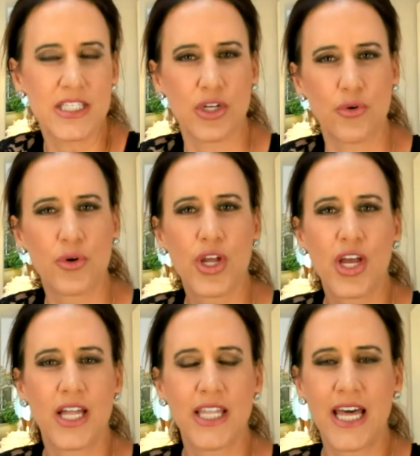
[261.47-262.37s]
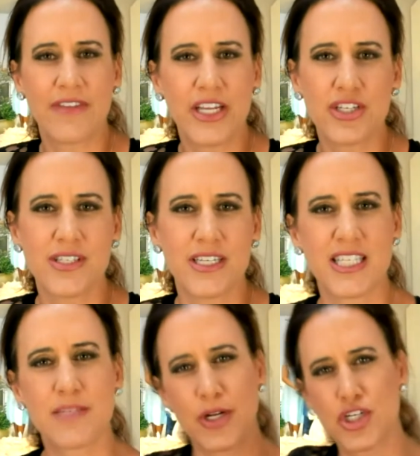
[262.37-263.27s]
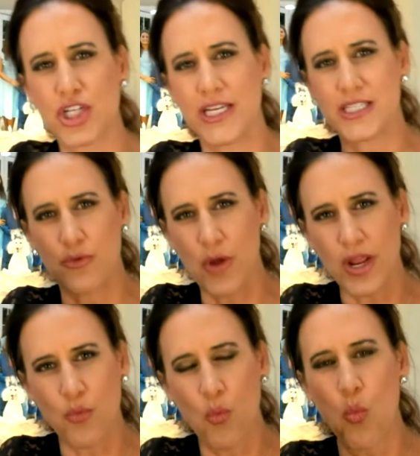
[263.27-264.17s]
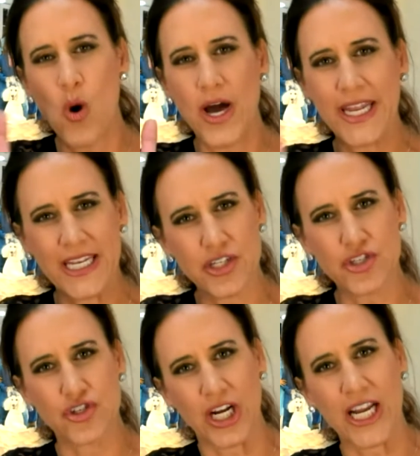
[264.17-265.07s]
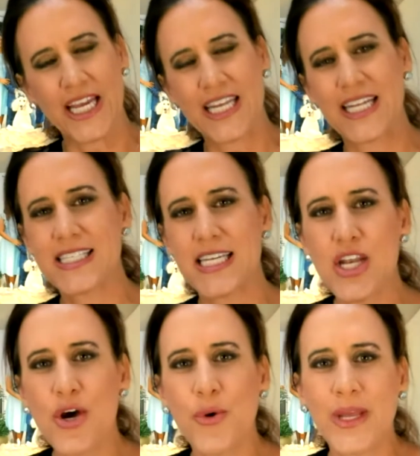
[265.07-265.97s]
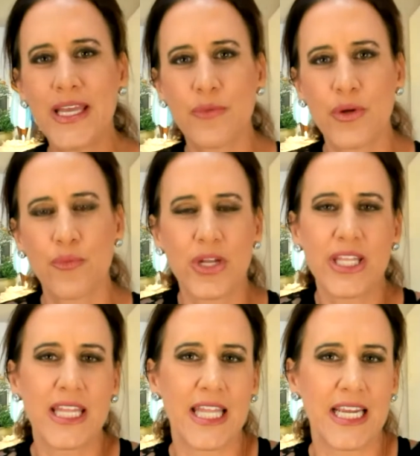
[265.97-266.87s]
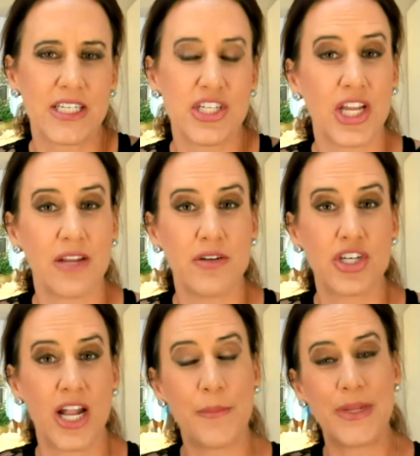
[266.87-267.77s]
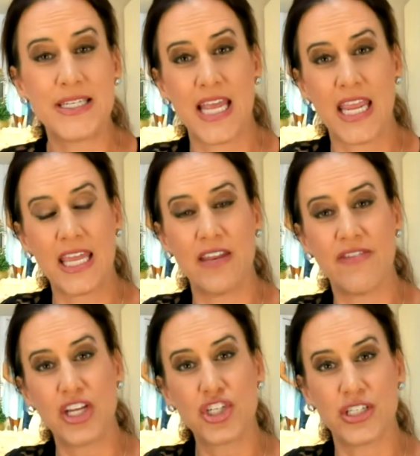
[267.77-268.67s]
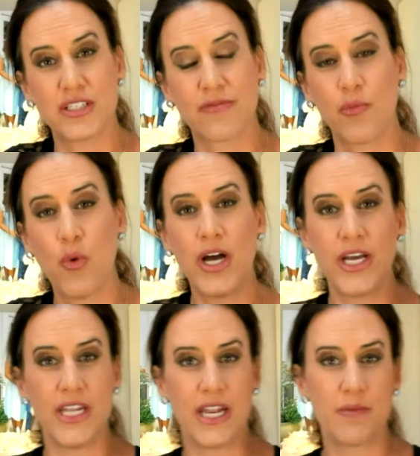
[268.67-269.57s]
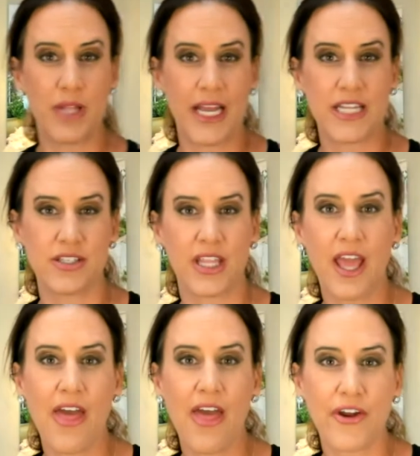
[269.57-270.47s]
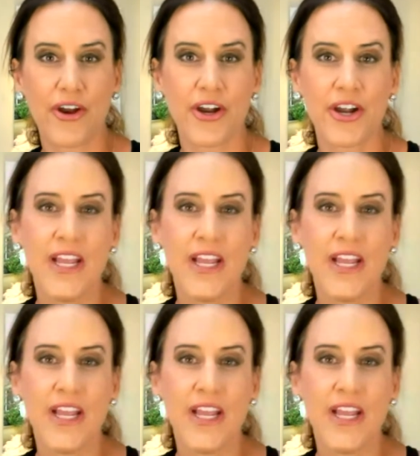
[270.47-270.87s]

A lot of agencies specialize in one industry. And I said, no, we really like to change it up and take innovations from one and apply it to the other.